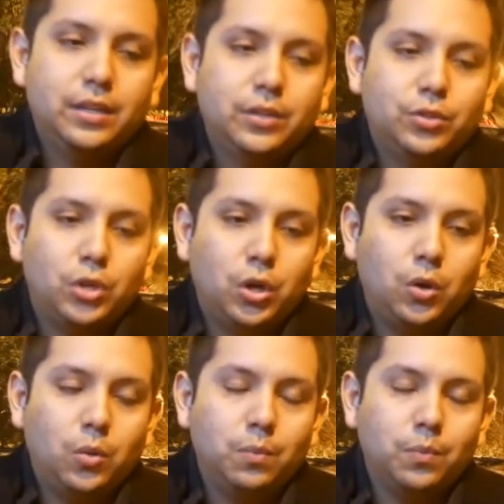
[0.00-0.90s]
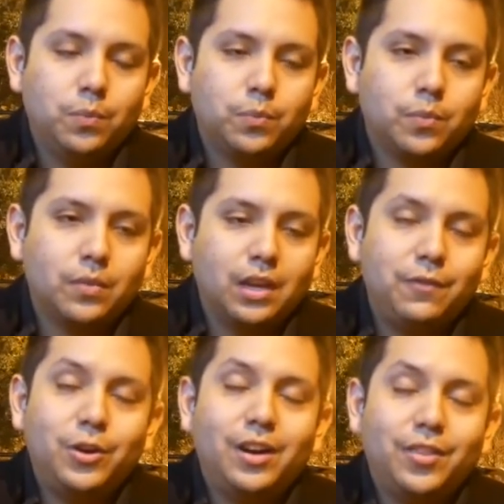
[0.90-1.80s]
So.
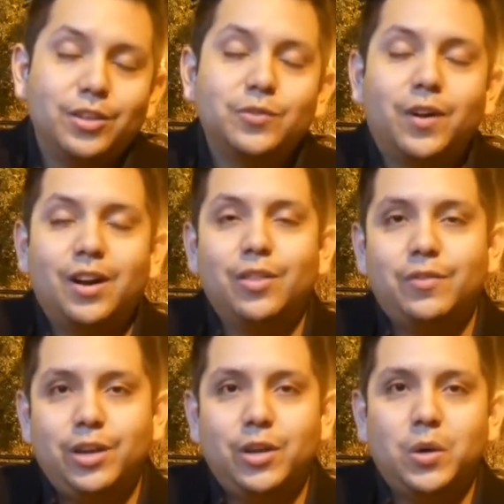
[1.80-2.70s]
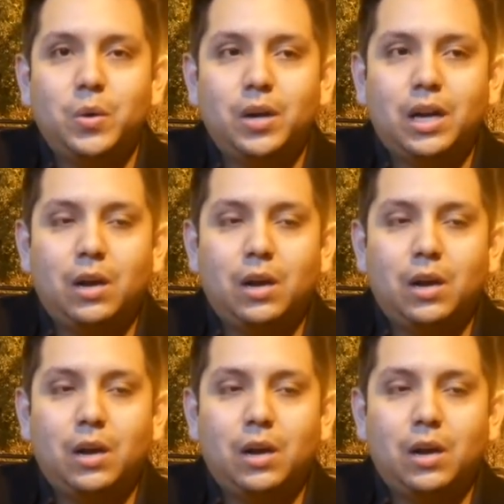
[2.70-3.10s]
If you're at this far in the video,